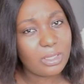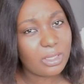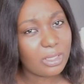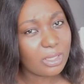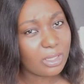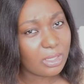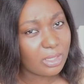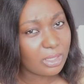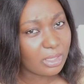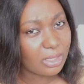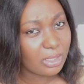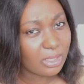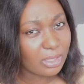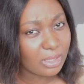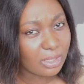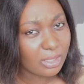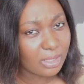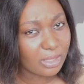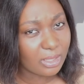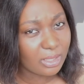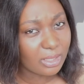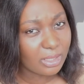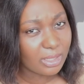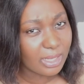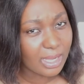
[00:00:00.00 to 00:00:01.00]

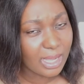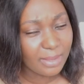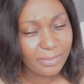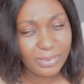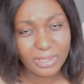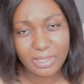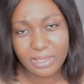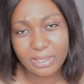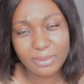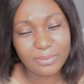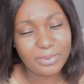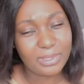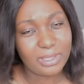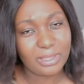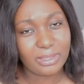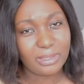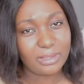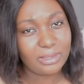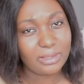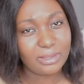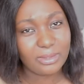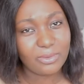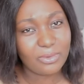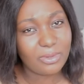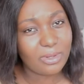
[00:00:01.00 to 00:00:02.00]
I beg.
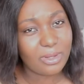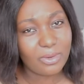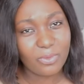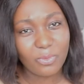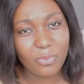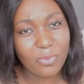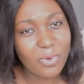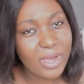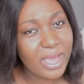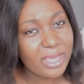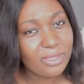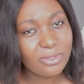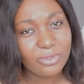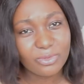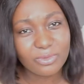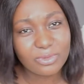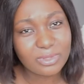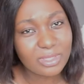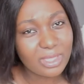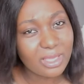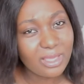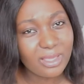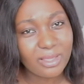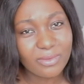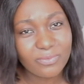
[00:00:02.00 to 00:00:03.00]
Where you
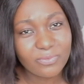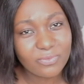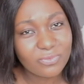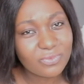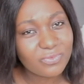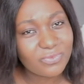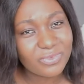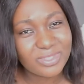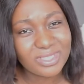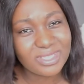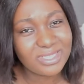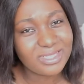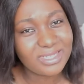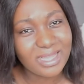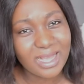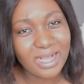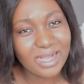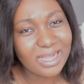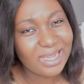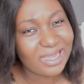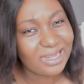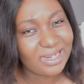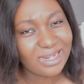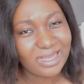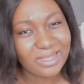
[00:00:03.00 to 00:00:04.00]
take see
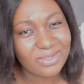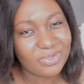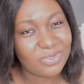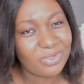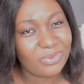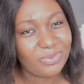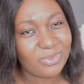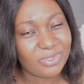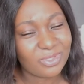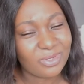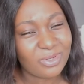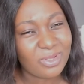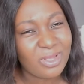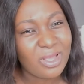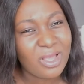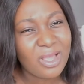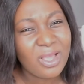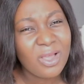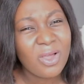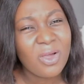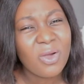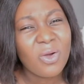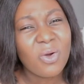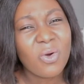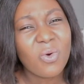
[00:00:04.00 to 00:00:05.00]
that kind of assumption?
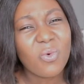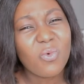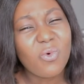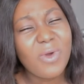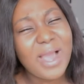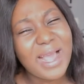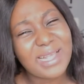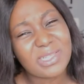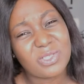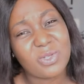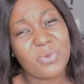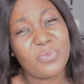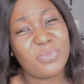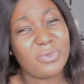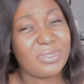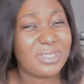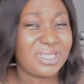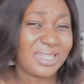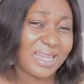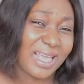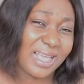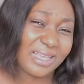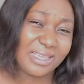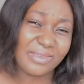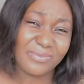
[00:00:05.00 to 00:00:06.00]
Who I
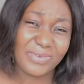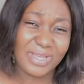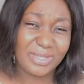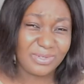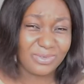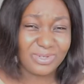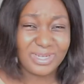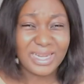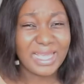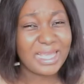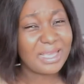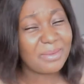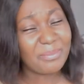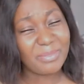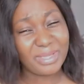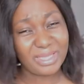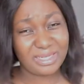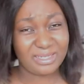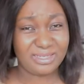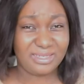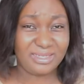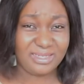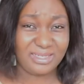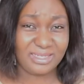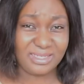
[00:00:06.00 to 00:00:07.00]
suppose like if I don't like
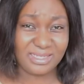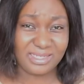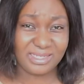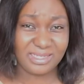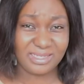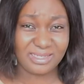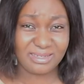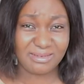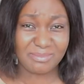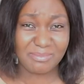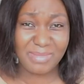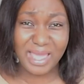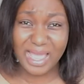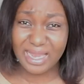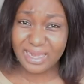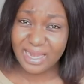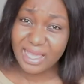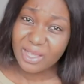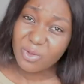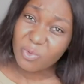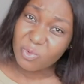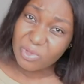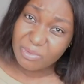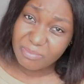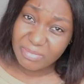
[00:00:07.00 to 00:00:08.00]
men? Me, I
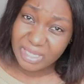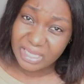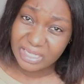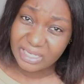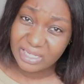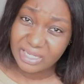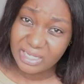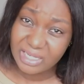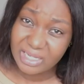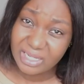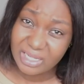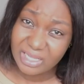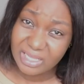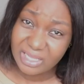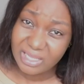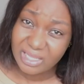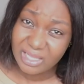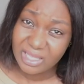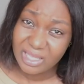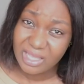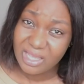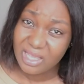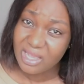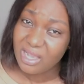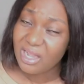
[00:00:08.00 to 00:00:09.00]
like women.
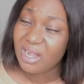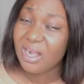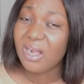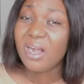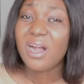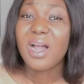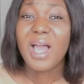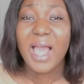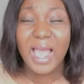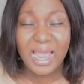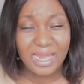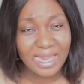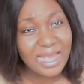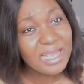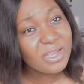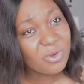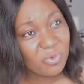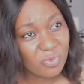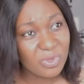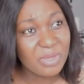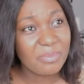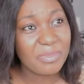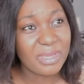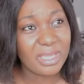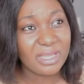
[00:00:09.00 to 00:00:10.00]
I like
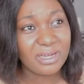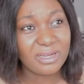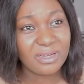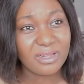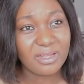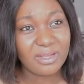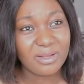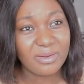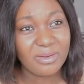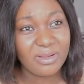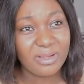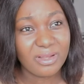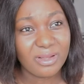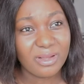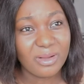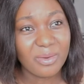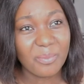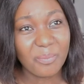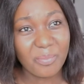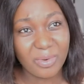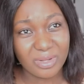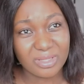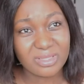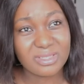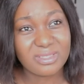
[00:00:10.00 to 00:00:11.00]
women,
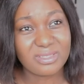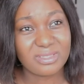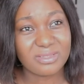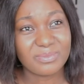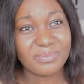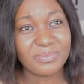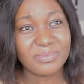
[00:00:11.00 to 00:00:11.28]
but